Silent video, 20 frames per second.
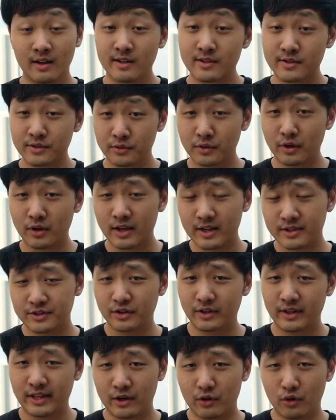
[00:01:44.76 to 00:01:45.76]
So Nokia's
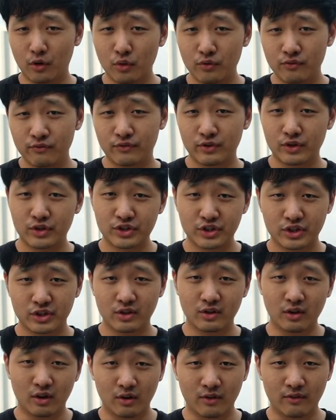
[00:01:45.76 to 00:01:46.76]
got their own
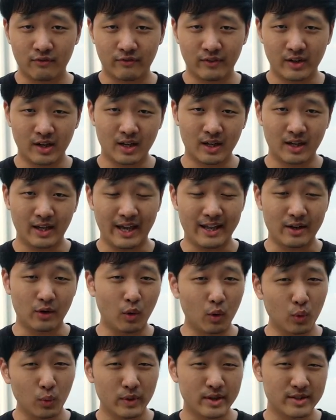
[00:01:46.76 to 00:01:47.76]
version of an
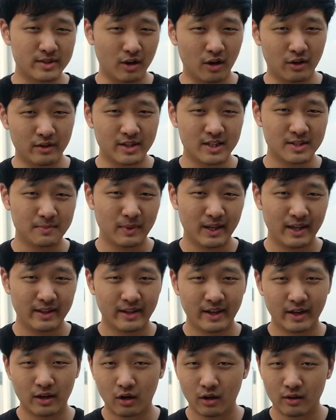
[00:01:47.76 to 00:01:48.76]
always-on display.
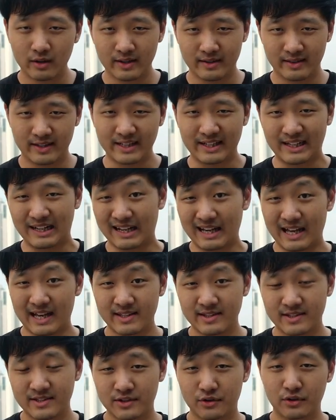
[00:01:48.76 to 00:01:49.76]
They call it the
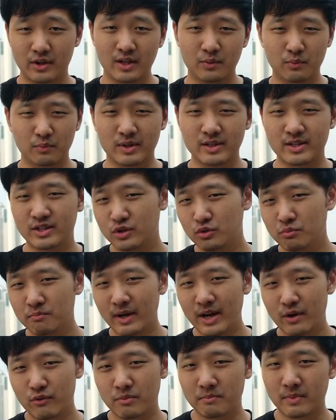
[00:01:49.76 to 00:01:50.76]
Glance screen, which you
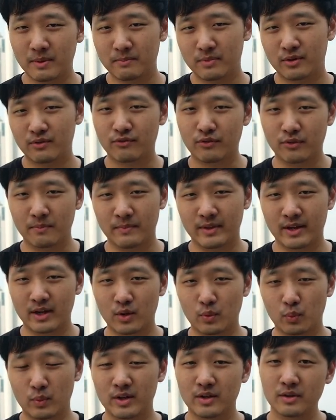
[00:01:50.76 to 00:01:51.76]
might remember from
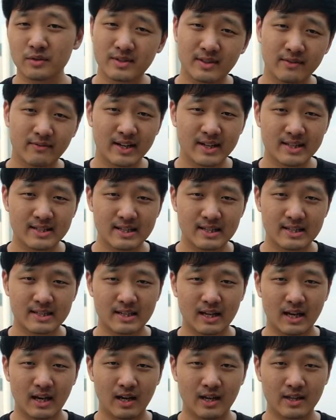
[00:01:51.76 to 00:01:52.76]
their Windows
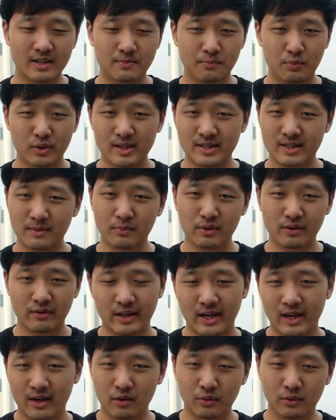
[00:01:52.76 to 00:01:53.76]
devices. It's pretty similar there.